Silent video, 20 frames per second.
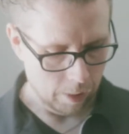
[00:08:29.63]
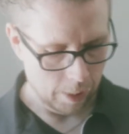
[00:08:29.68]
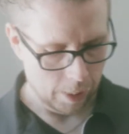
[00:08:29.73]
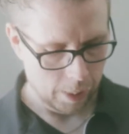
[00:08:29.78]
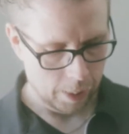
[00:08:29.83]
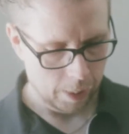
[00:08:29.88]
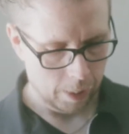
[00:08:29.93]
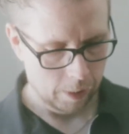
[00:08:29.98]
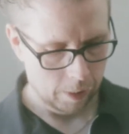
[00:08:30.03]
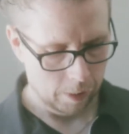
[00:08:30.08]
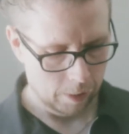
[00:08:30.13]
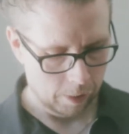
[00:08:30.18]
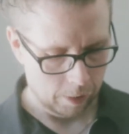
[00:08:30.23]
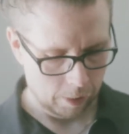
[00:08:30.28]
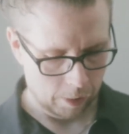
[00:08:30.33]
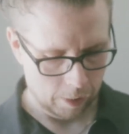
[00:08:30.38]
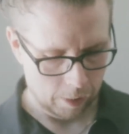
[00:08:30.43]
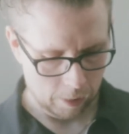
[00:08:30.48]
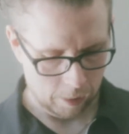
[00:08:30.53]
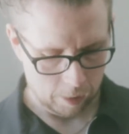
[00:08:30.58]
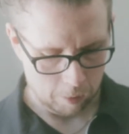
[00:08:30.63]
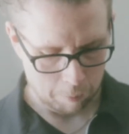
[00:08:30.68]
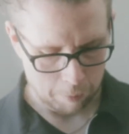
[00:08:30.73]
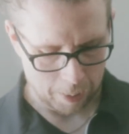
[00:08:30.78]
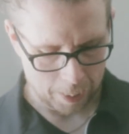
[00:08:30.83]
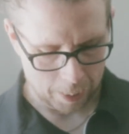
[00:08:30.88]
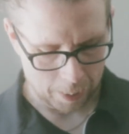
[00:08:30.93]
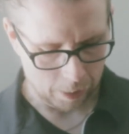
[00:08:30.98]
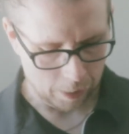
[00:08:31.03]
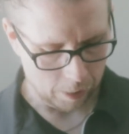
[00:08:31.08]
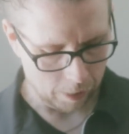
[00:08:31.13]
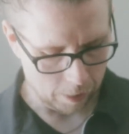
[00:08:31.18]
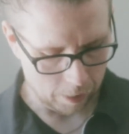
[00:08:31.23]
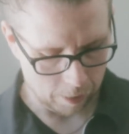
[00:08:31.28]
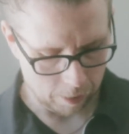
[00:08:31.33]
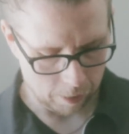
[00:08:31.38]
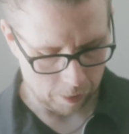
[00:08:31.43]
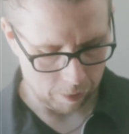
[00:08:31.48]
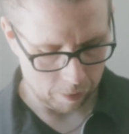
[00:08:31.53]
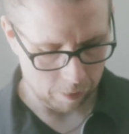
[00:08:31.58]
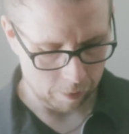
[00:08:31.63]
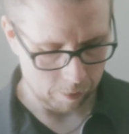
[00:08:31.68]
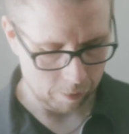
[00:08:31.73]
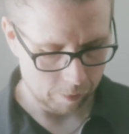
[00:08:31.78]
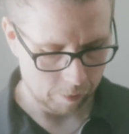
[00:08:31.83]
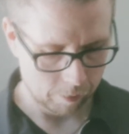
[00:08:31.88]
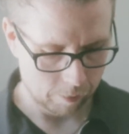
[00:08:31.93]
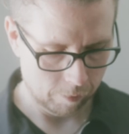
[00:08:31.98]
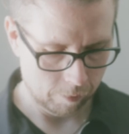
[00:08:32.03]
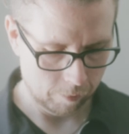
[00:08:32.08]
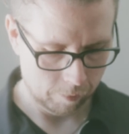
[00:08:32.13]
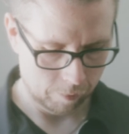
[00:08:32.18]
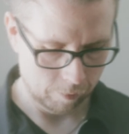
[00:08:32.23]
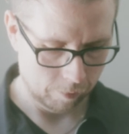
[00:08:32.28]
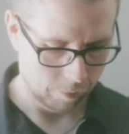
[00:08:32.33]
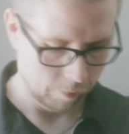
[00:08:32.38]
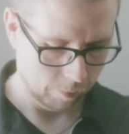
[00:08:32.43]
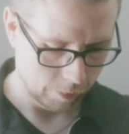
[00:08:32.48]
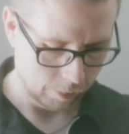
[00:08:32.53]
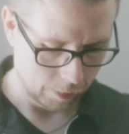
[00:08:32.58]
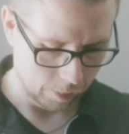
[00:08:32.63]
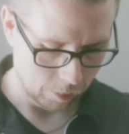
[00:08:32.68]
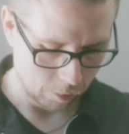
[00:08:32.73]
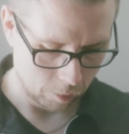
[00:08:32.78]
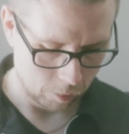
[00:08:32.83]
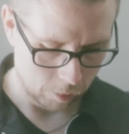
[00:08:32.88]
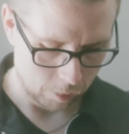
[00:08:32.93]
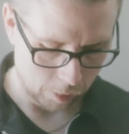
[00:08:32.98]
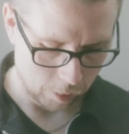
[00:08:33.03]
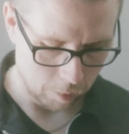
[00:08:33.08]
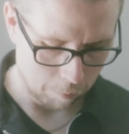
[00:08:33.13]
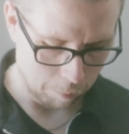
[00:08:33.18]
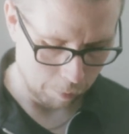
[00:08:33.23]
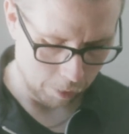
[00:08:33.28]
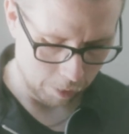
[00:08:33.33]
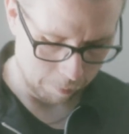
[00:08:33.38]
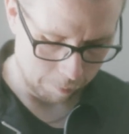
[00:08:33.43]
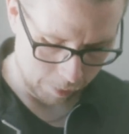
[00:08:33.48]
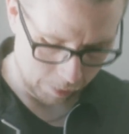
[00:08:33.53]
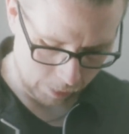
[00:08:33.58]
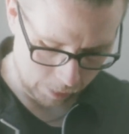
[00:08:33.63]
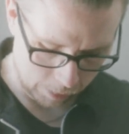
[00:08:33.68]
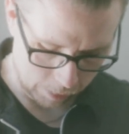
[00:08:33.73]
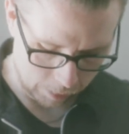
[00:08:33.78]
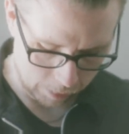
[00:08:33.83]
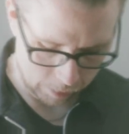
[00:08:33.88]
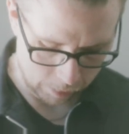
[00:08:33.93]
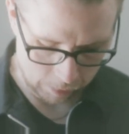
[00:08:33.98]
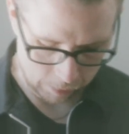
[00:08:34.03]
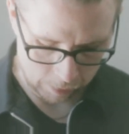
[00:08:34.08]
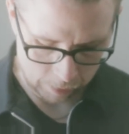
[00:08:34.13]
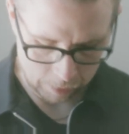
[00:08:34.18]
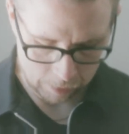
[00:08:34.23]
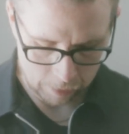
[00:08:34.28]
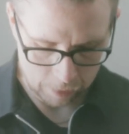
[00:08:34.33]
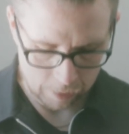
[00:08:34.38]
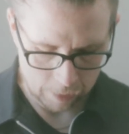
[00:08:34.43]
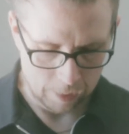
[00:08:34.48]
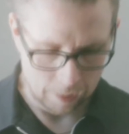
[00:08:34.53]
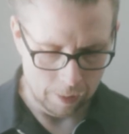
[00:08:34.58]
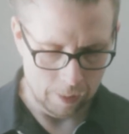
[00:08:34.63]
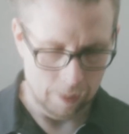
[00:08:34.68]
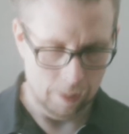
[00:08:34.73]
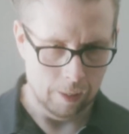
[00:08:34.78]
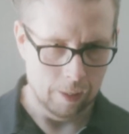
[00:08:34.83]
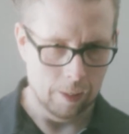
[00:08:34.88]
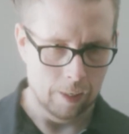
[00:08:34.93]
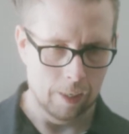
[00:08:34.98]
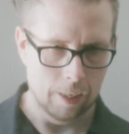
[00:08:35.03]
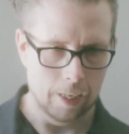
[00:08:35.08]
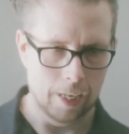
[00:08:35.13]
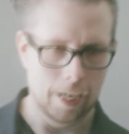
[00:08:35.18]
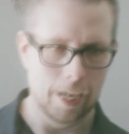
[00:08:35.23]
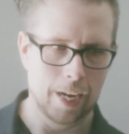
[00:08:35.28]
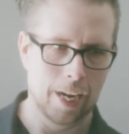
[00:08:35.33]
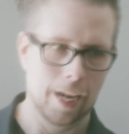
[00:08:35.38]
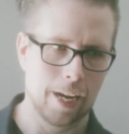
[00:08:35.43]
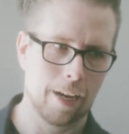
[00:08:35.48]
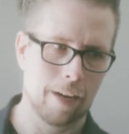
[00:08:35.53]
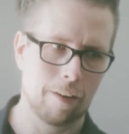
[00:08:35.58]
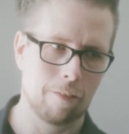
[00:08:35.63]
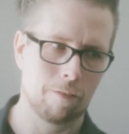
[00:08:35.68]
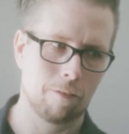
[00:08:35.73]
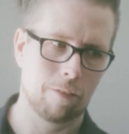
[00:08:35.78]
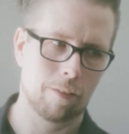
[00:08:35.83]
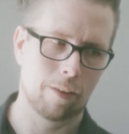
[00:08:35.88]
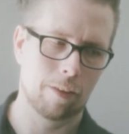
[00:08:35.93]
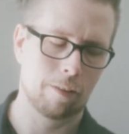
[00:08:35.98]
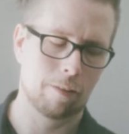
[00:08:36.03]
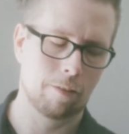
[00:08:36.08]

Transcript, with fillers: and in the back, there's also a compartment. I have